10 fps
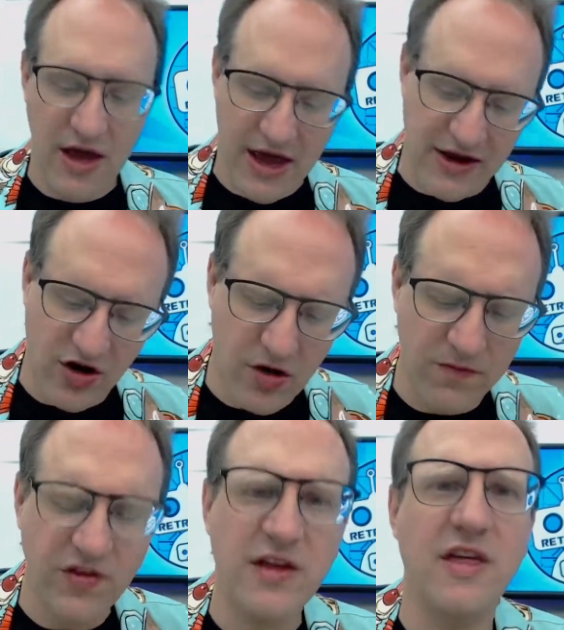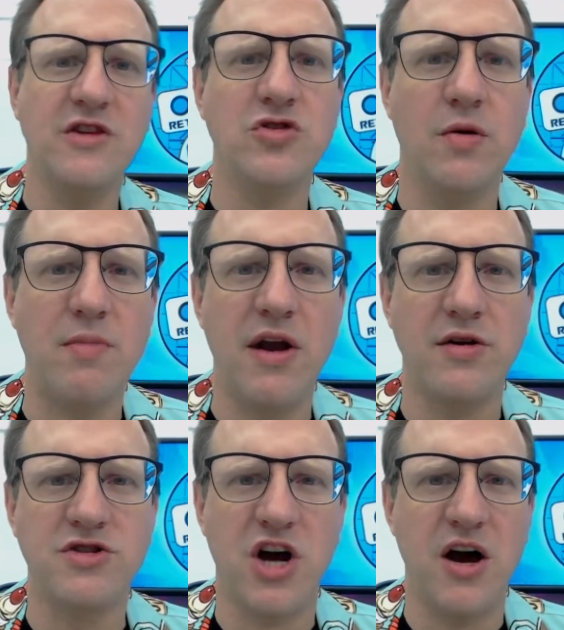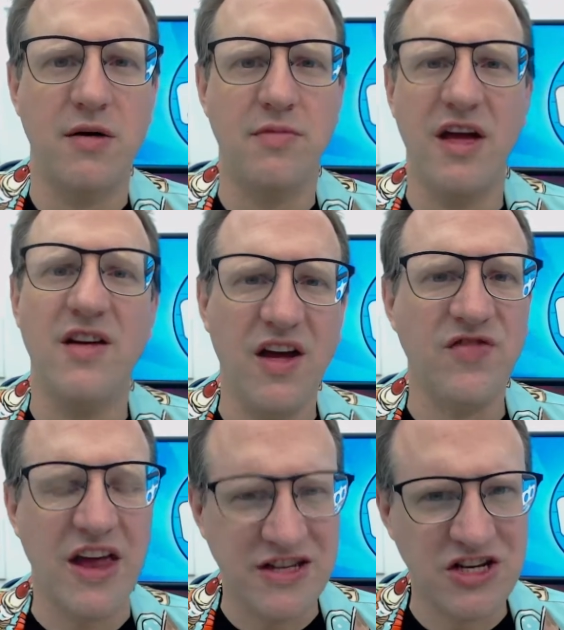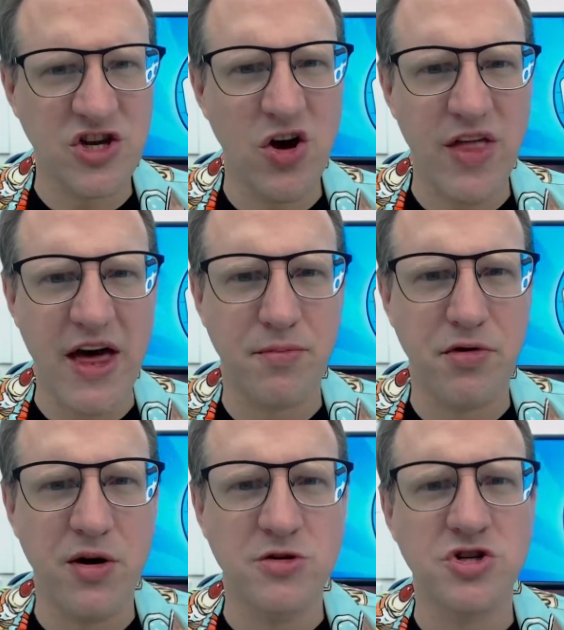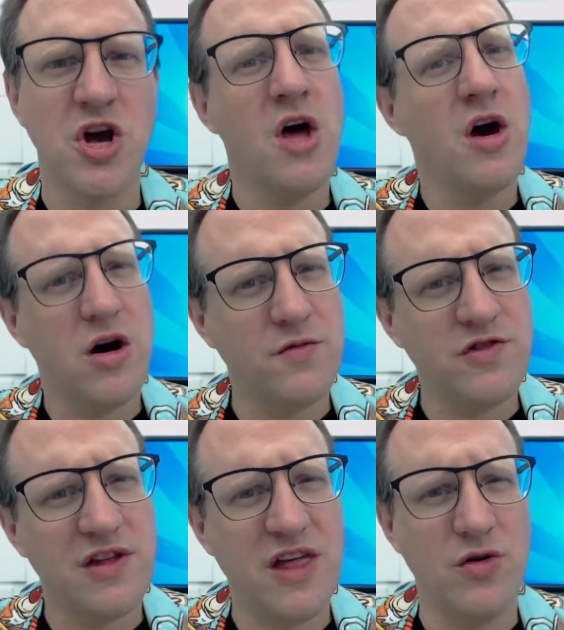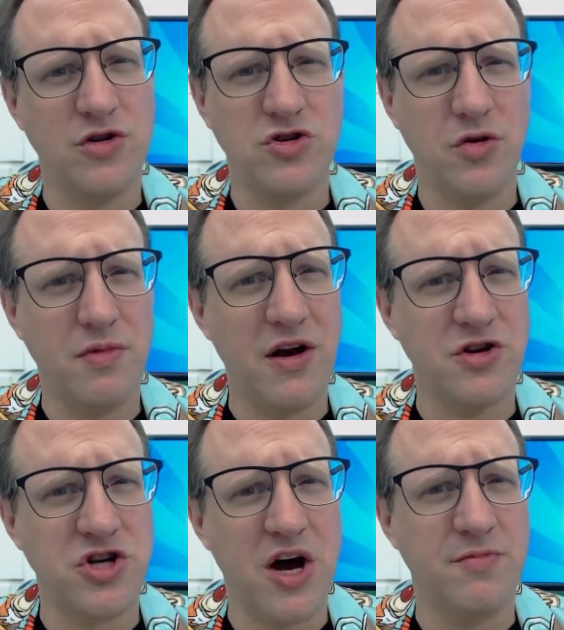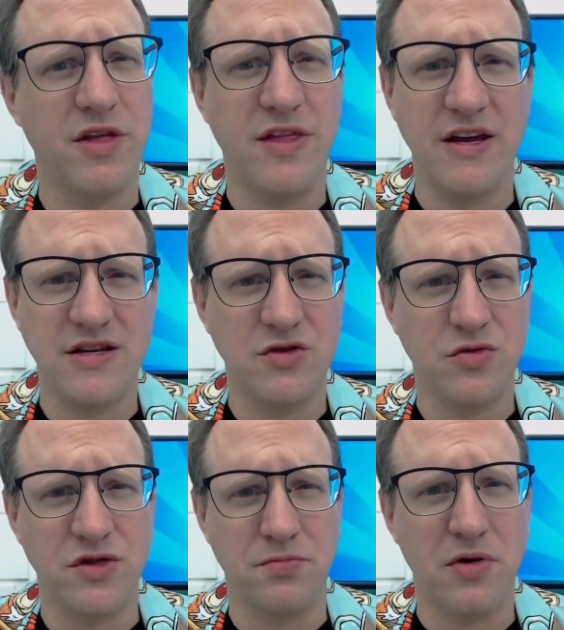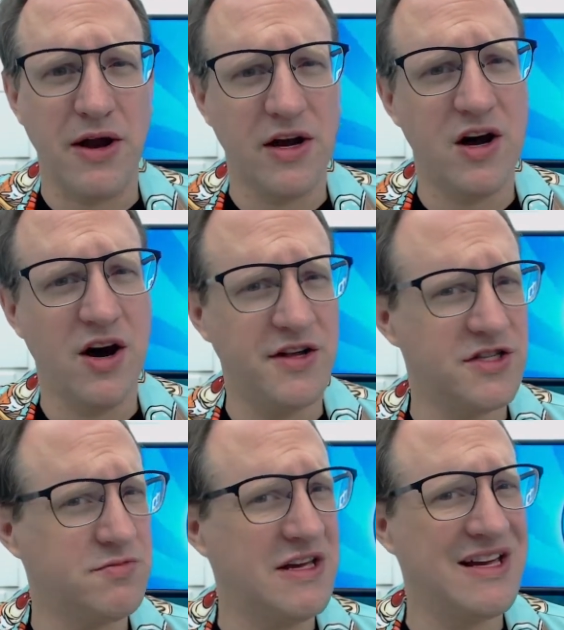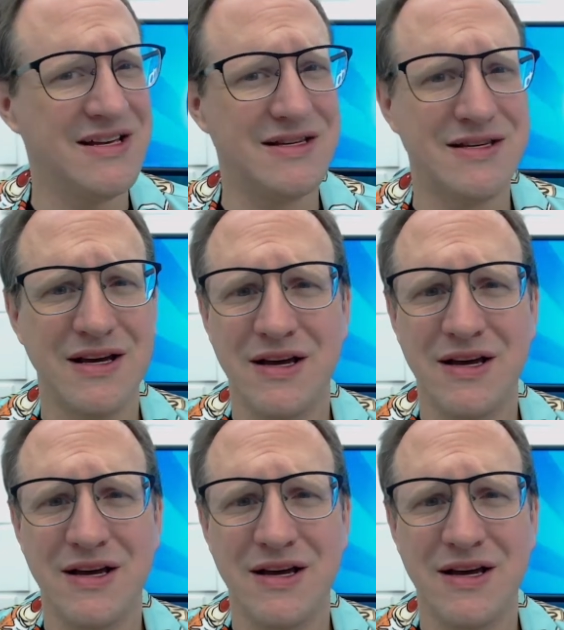And hopefully they do a better job. If they did go that approach, hopefully they would do a better job than they did with the Predacons, because